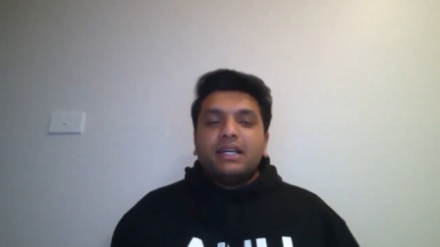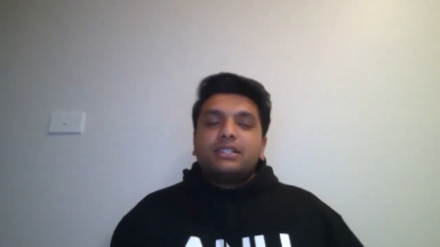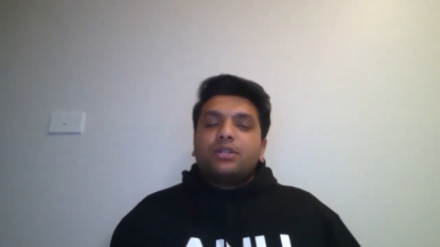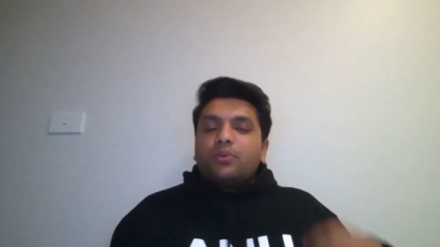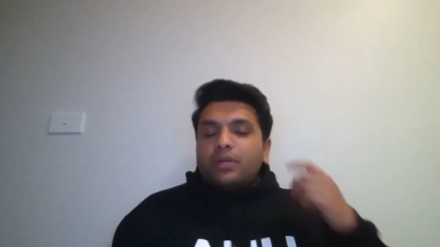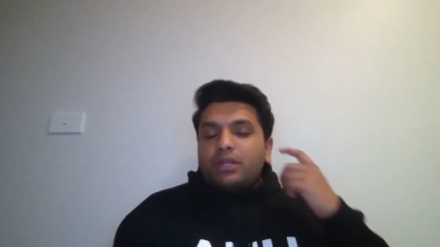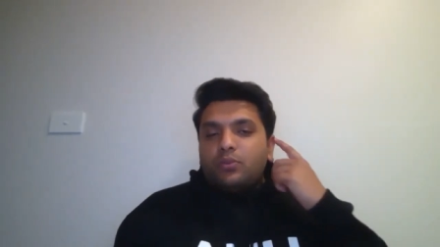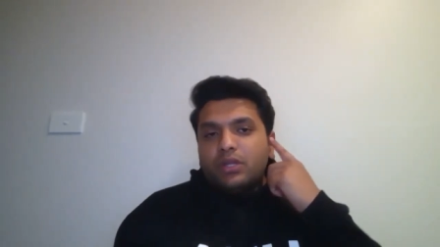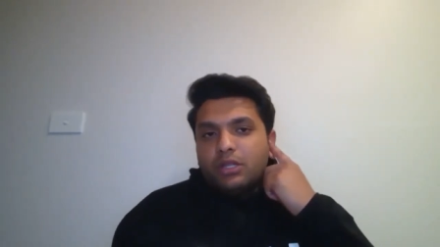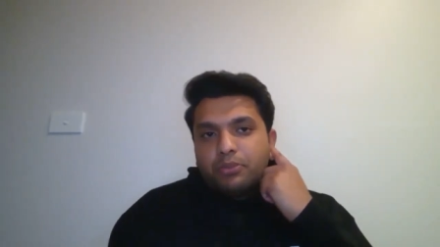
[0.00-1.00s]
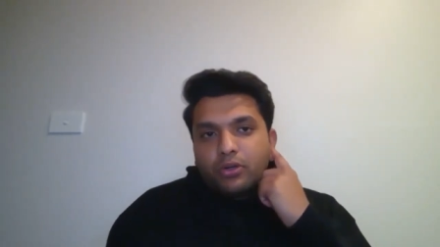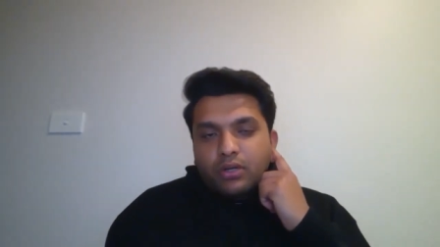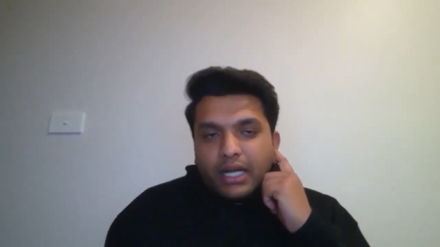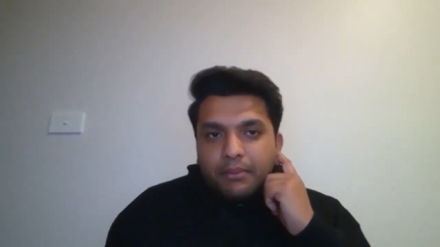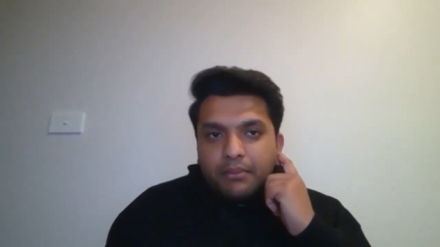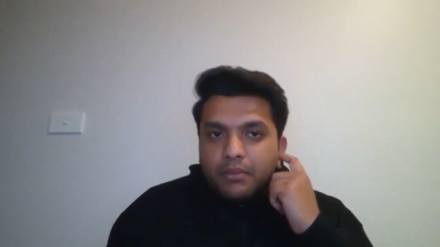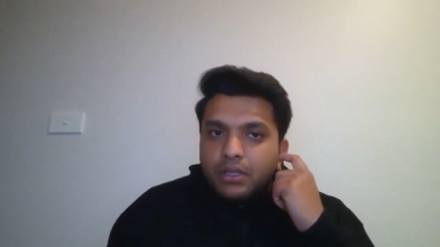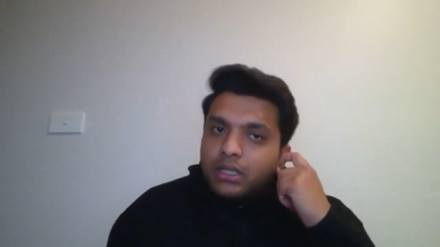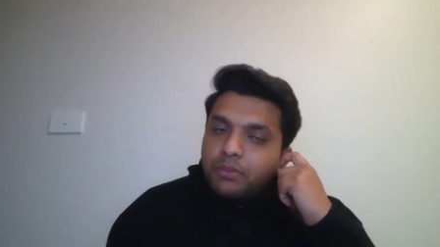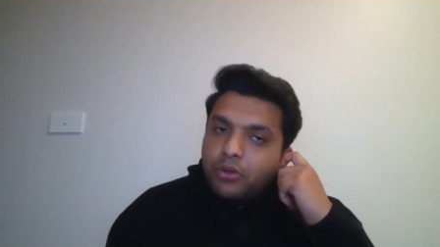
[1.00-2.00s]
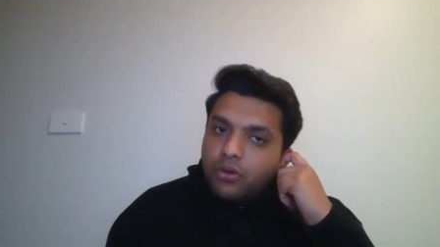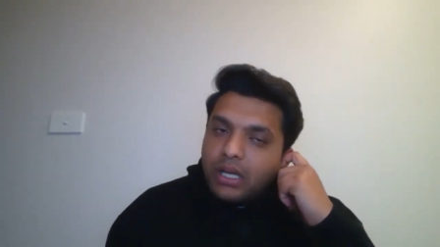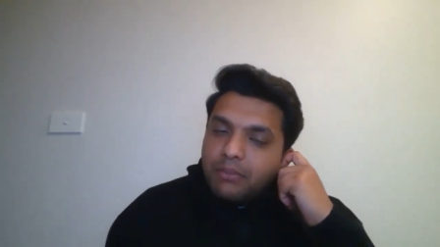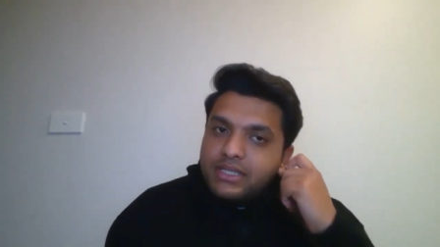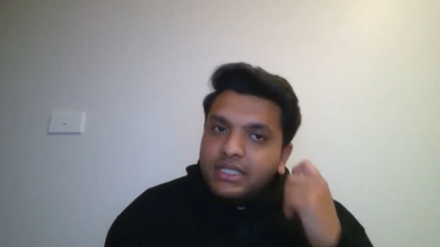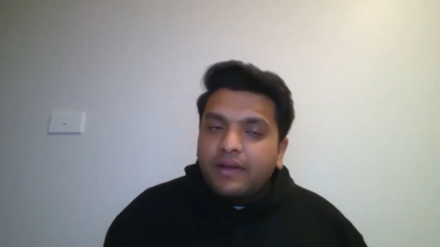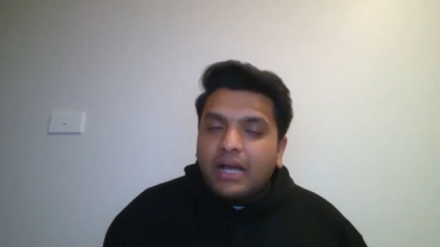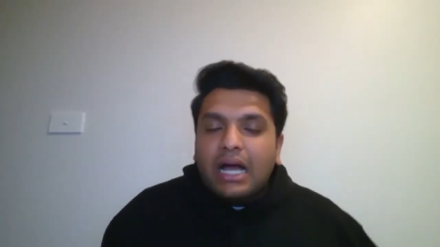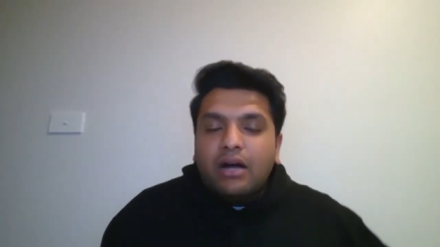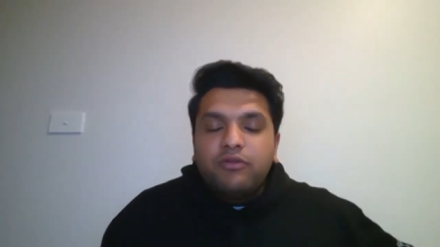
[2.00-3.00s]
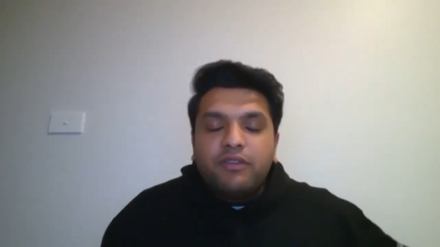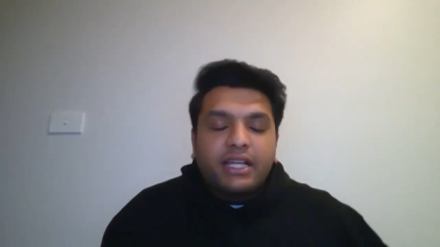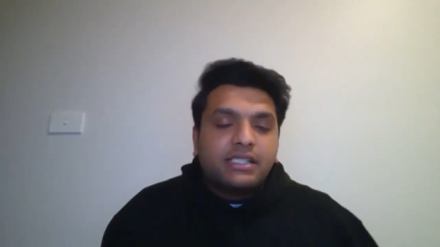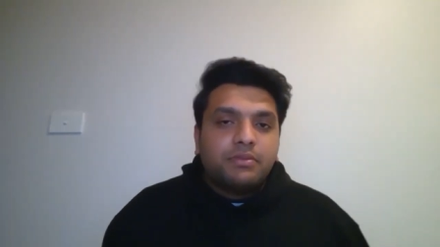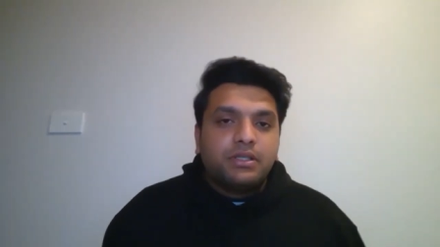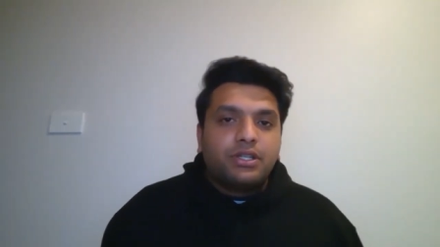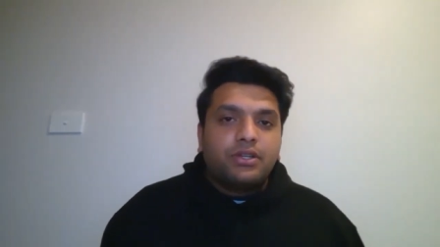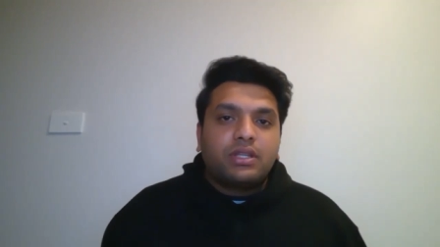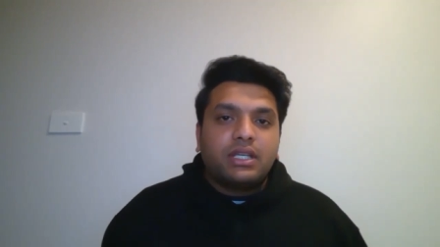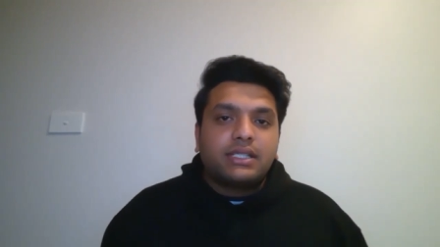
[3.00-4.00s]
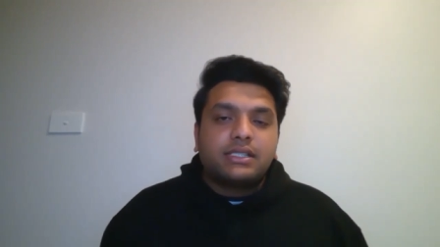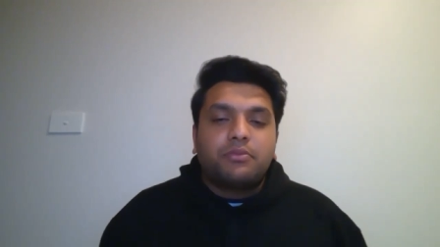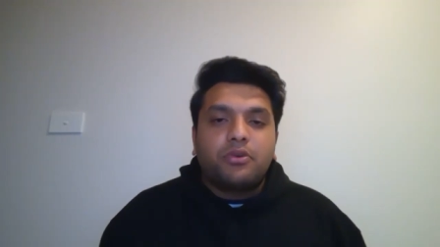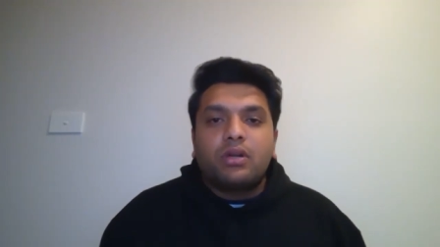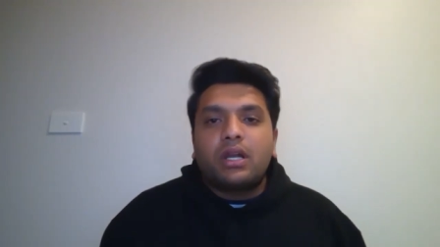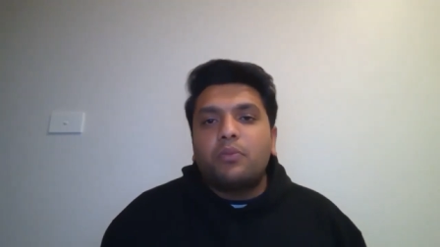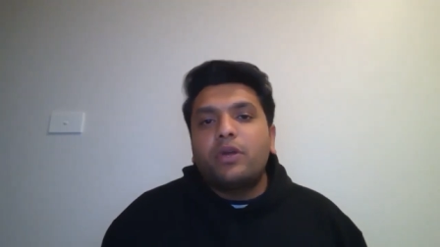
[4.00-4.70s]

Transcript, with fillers: So with, with the program, the program itself, how flexible do you think is the program?